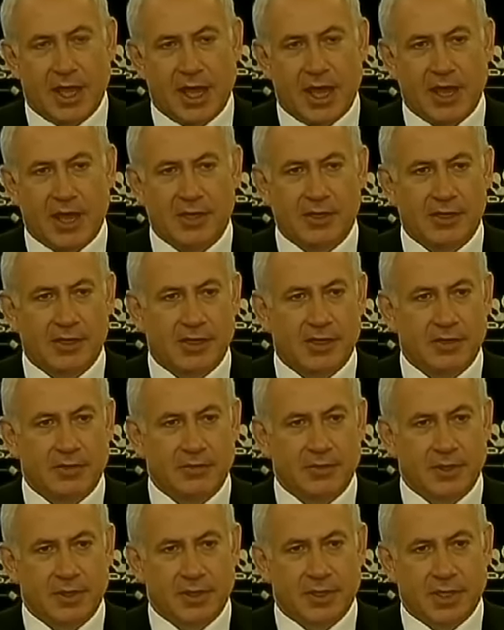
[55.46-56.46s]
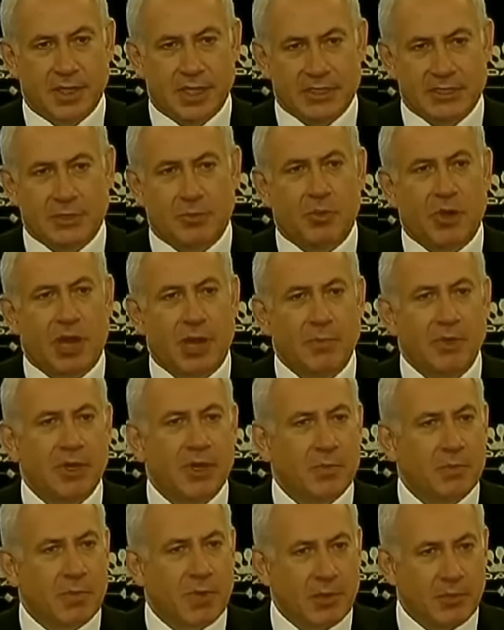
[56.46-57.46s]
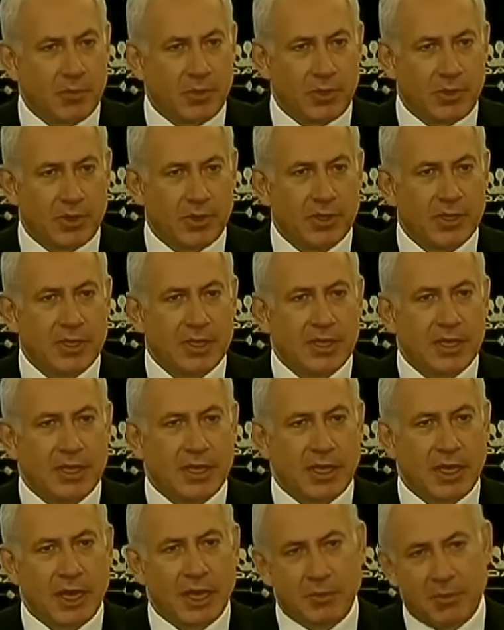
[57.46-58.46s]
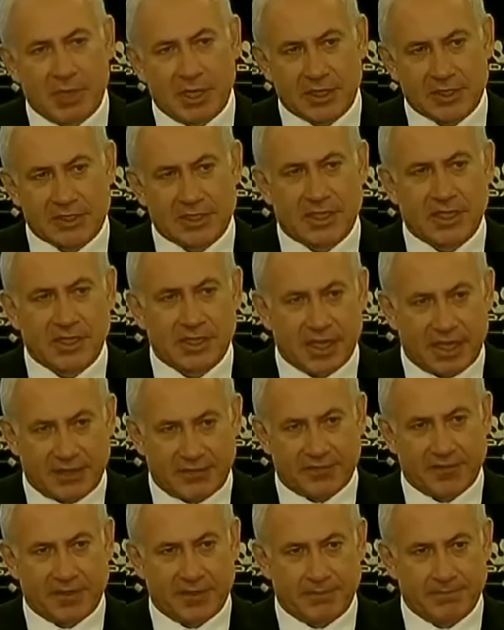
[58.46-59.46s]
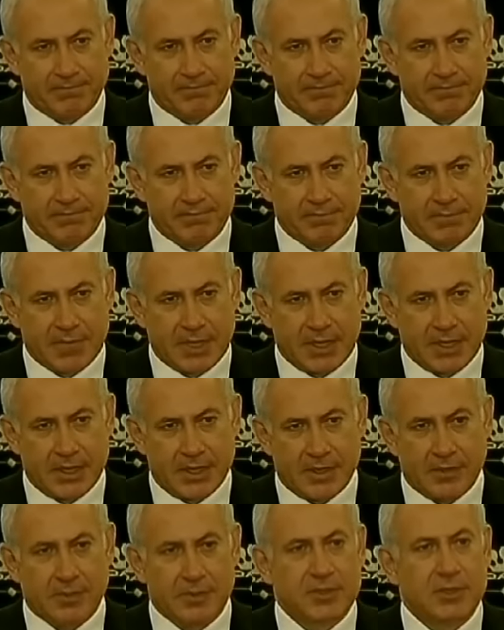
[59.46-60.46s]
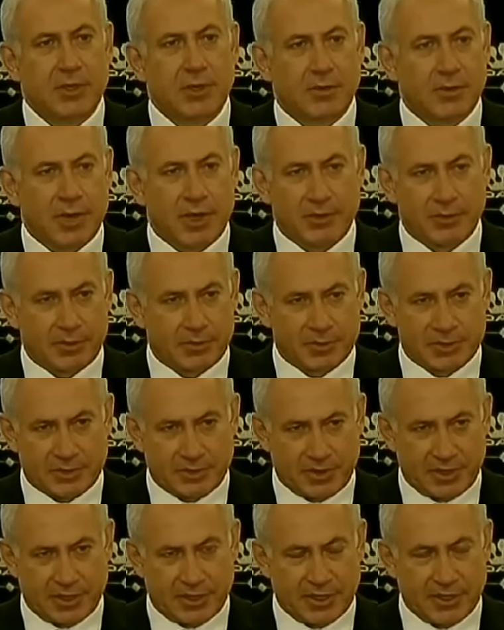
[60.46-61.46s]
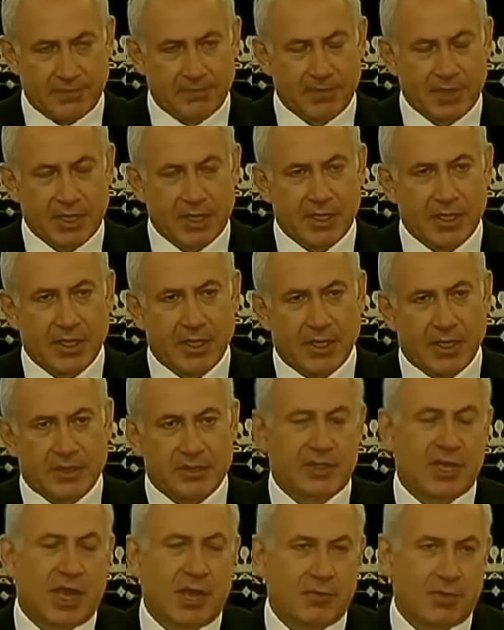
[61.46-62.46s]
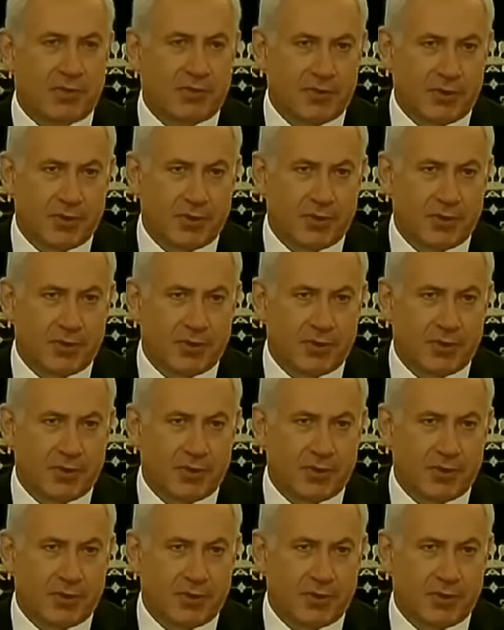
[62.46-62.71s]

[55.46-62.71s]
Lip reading: had as a prominent member Libya's Gaddafi. There is no greater absurdity. It's time to